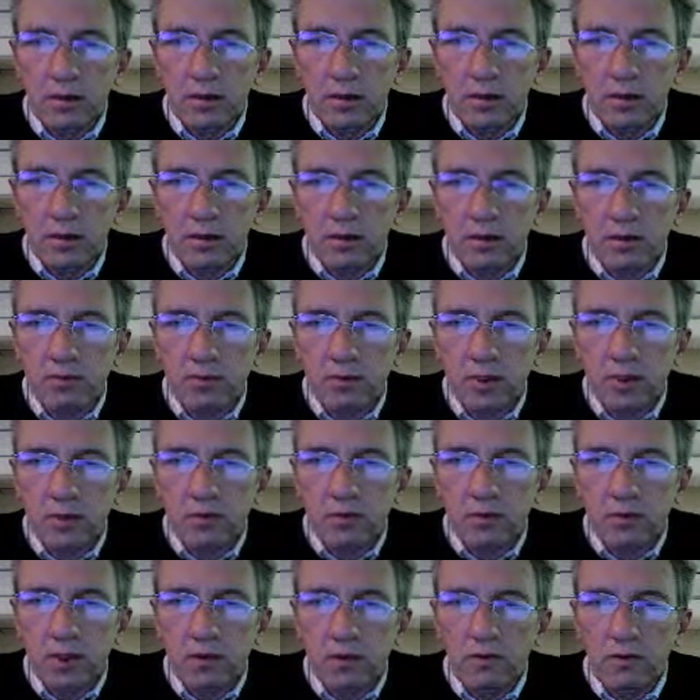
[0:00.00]
this could be
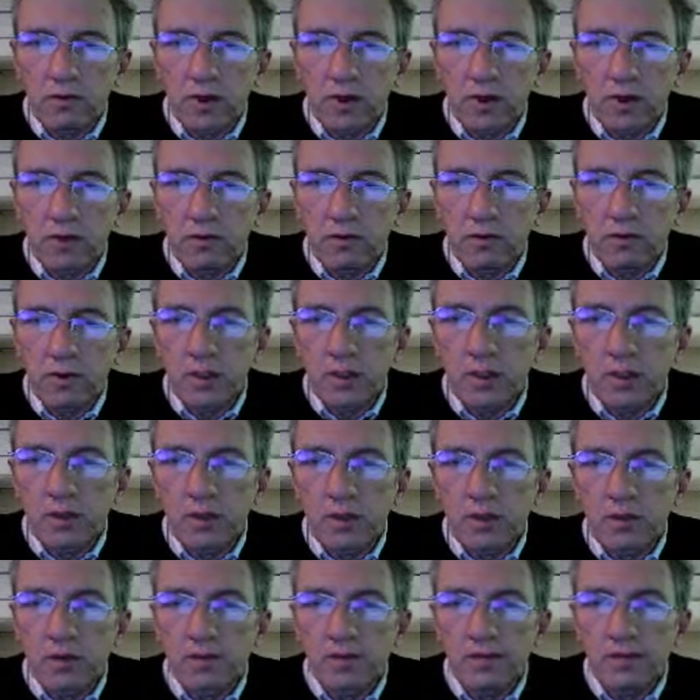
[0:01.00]
week 1 and week
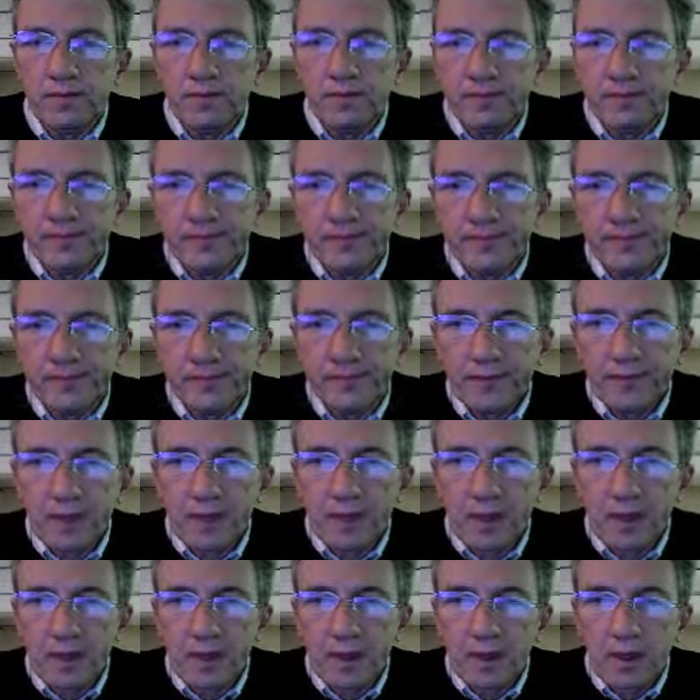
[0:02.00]
2.
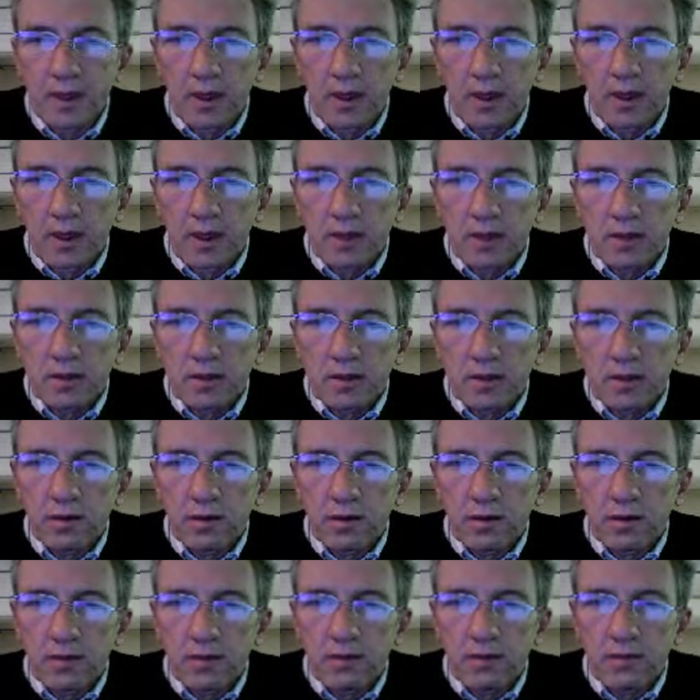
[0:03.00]
So
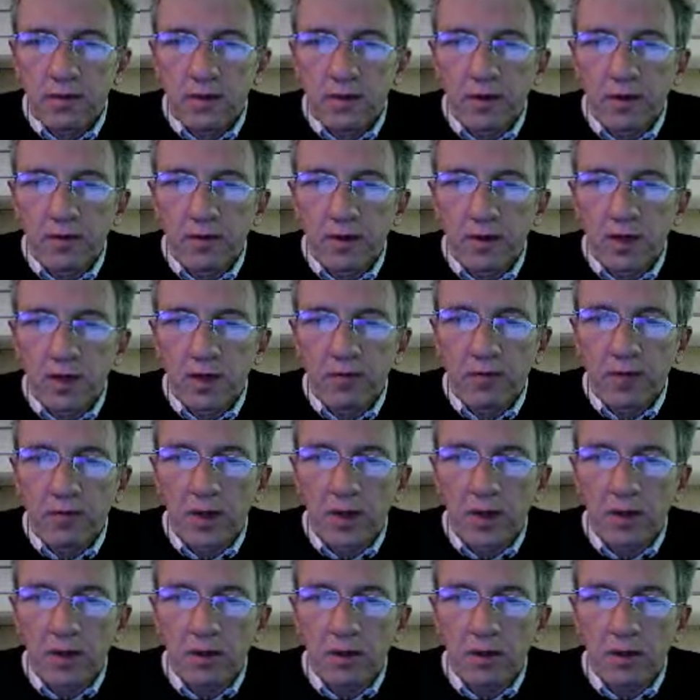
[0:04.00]
there's a fair amount of
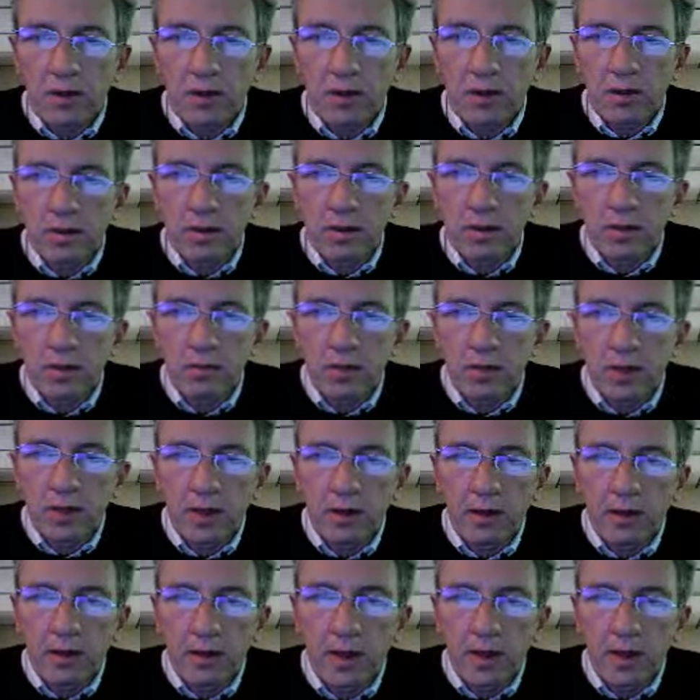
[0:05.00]
power
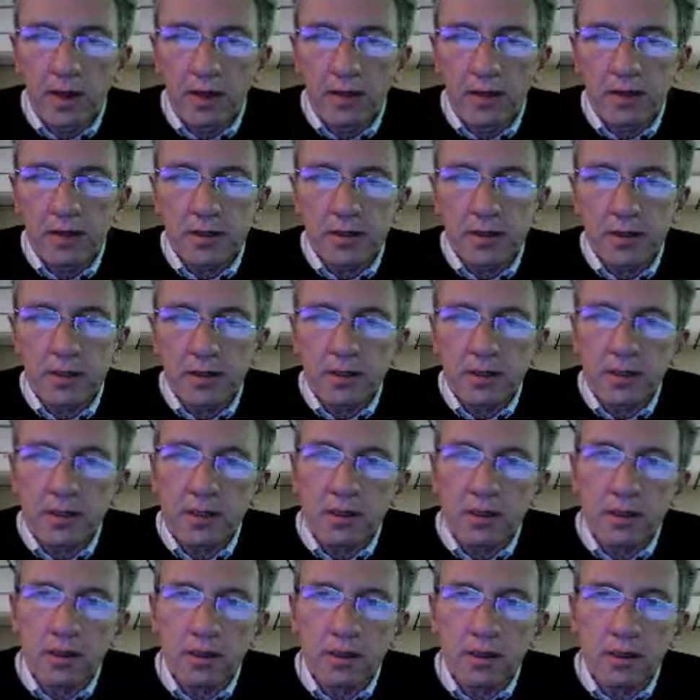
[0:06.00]
without a lot of tedious
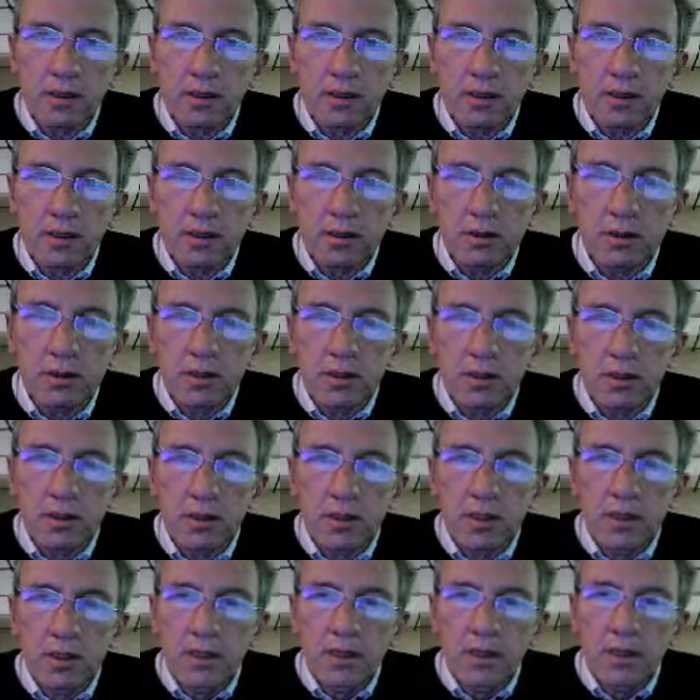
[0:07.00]
calculation,
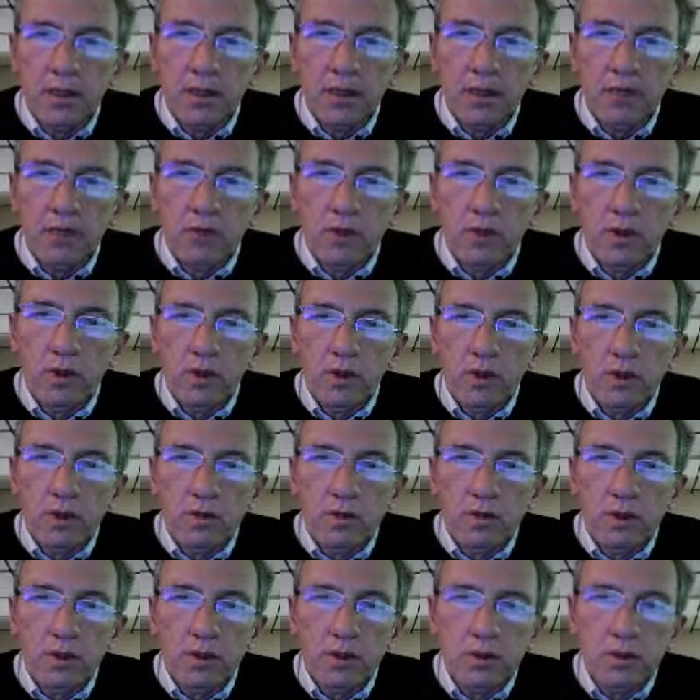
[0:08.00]
and we'll go
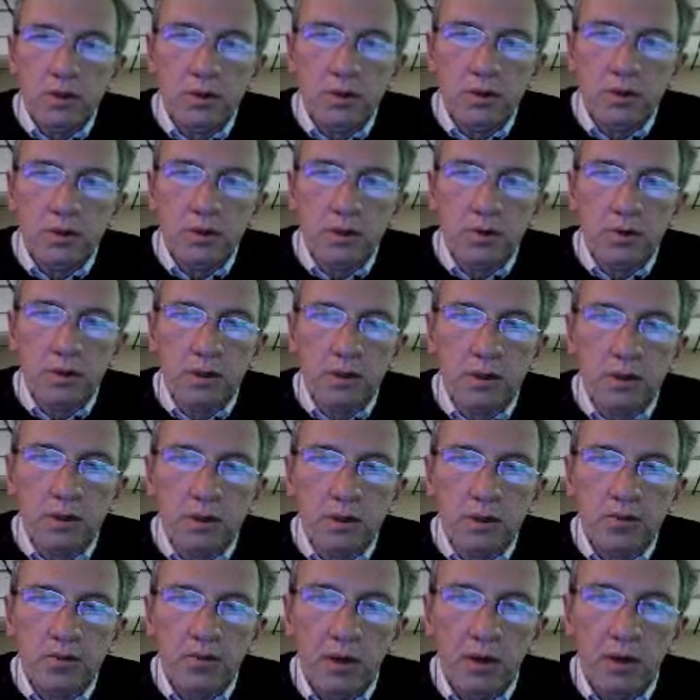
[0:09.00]
into in
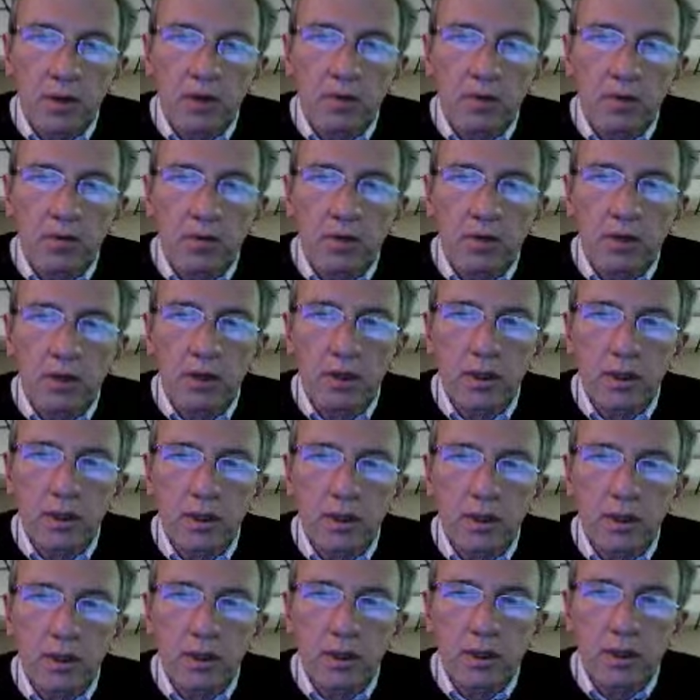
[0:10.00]
the PowerPoint
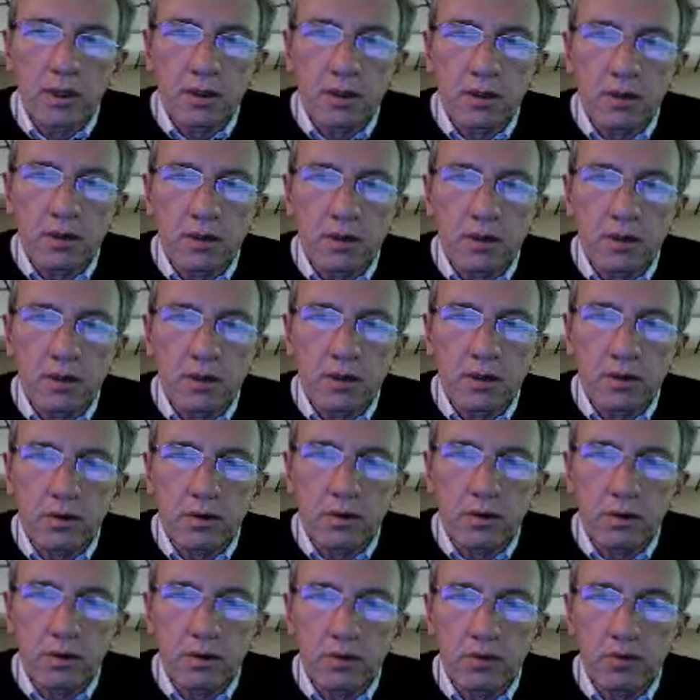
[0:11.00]
and into
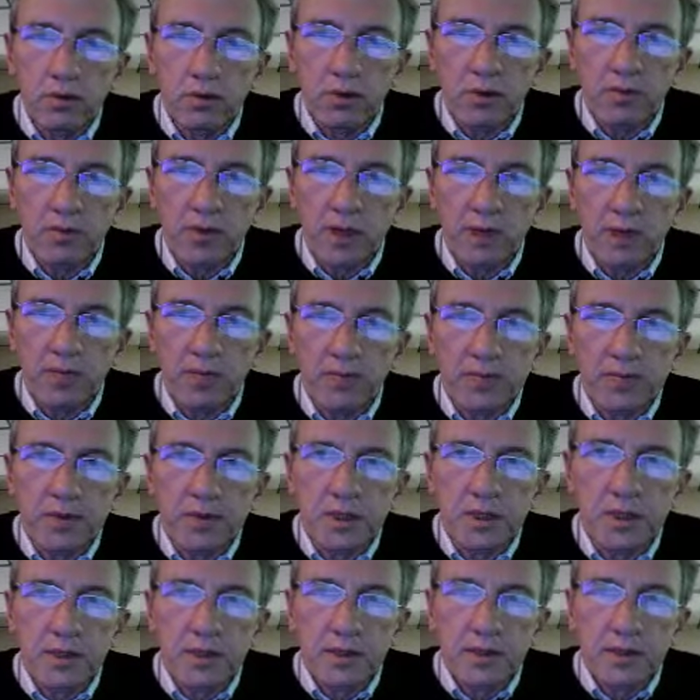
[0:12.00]
your homework problems
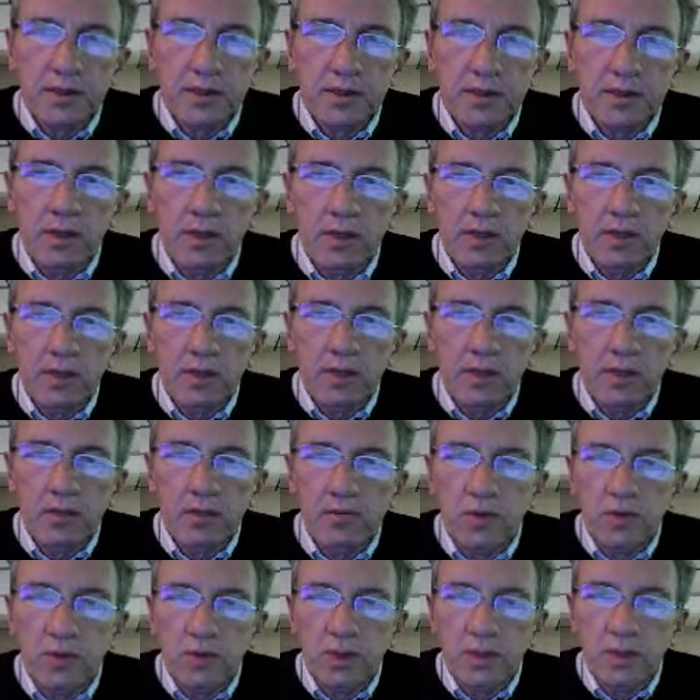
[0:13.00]
so you have a little
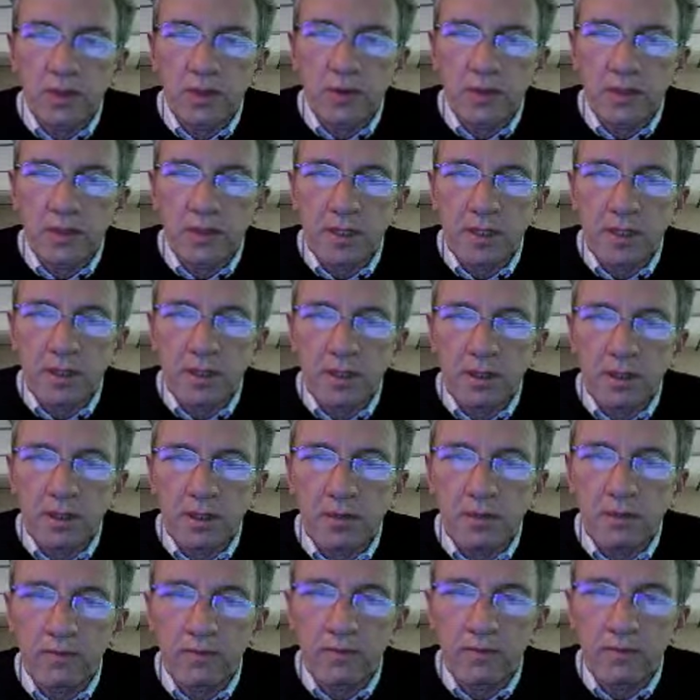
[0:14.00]
more understanding
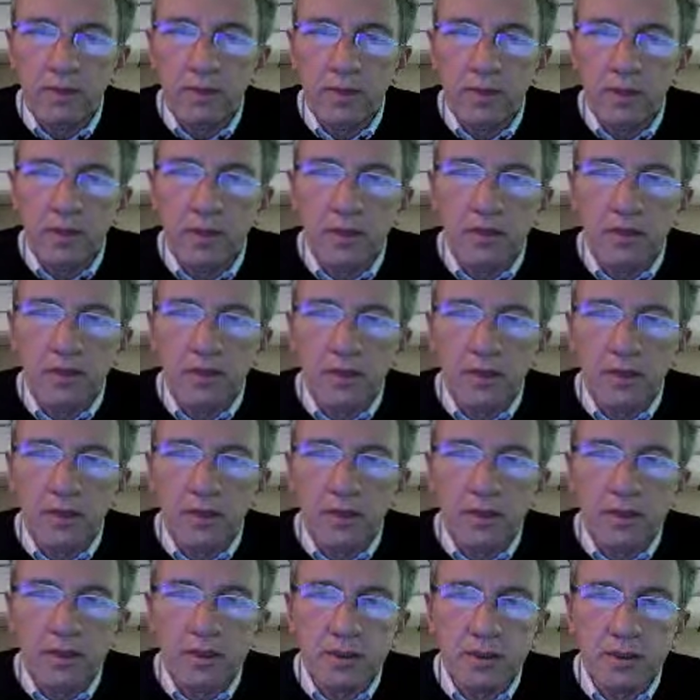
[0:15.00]
of the other
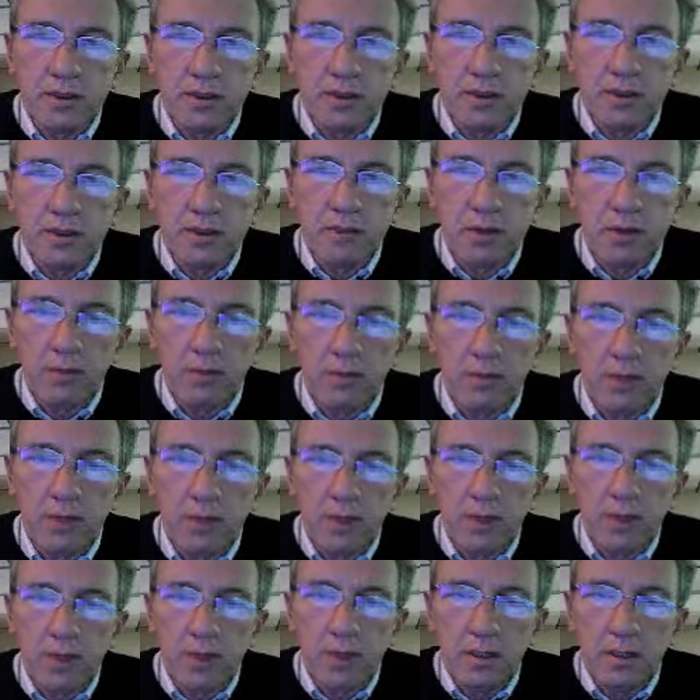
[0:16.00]
statistics that are
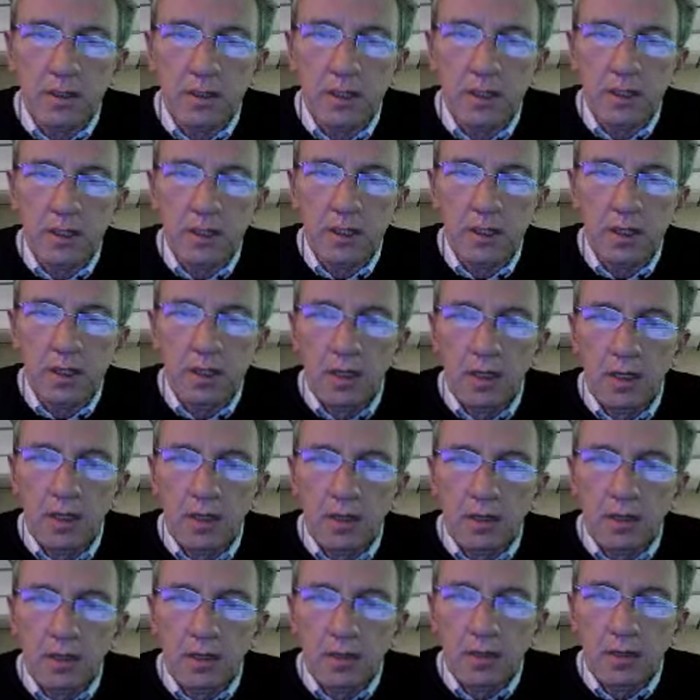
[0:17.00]
represented.
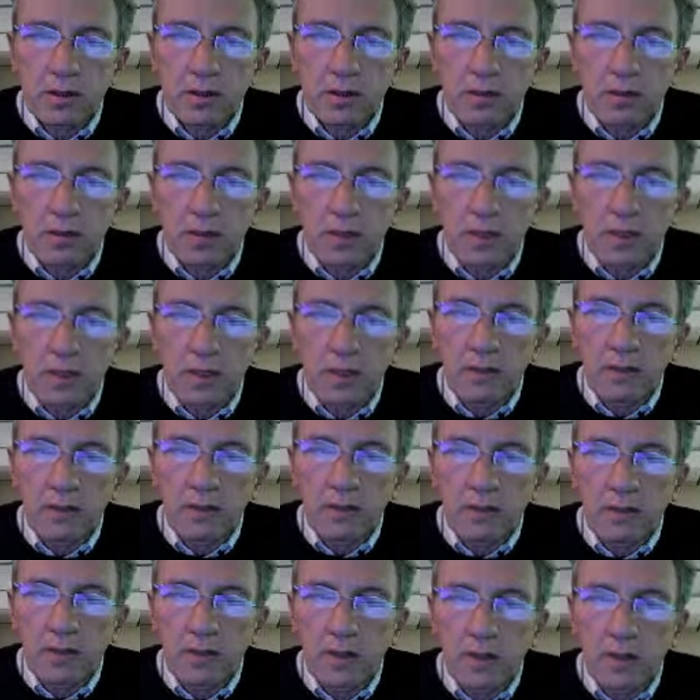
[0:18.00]
just quickly, if
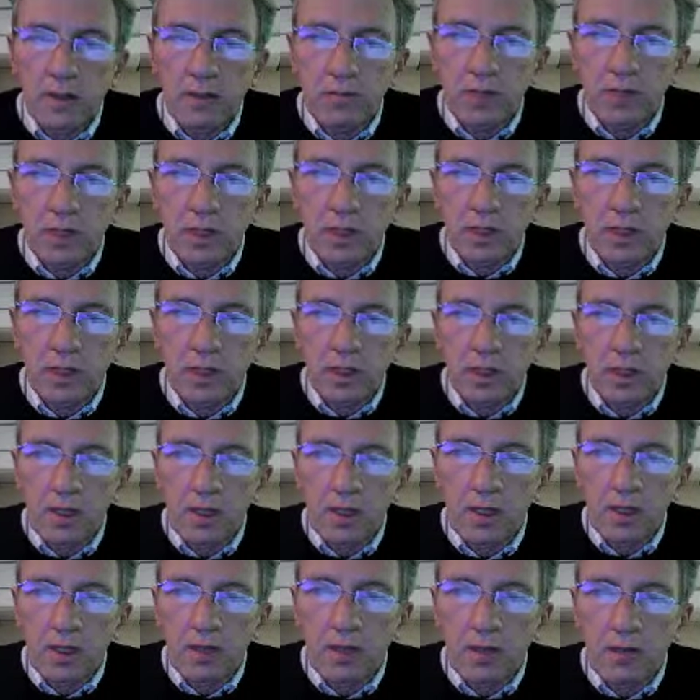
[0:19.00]
we wanted to make
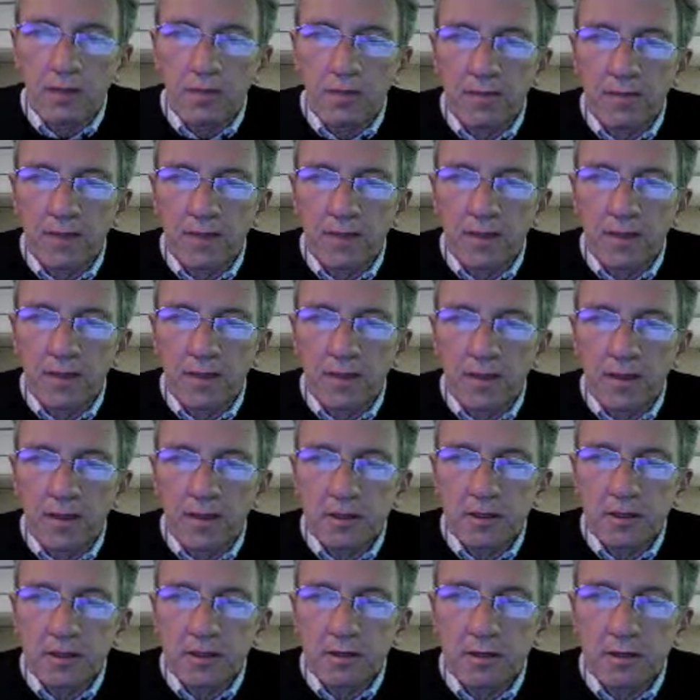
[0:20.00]
a
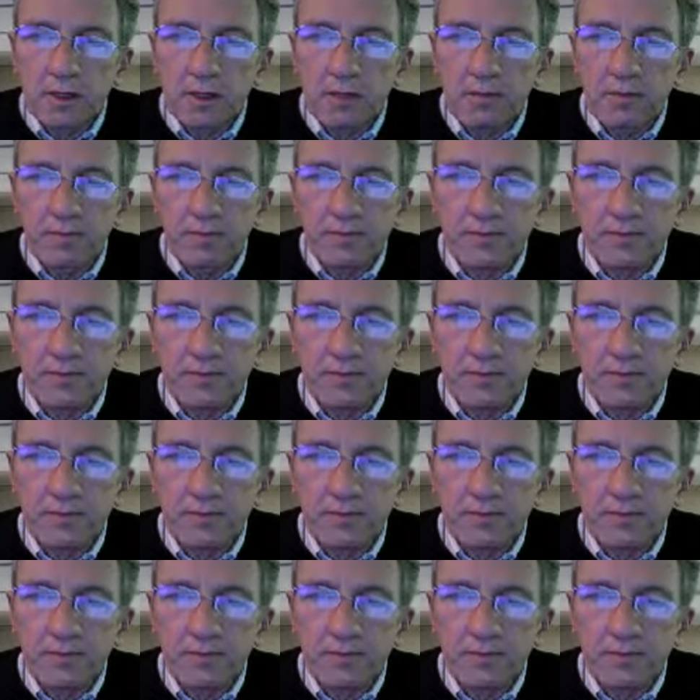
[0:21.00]
histogram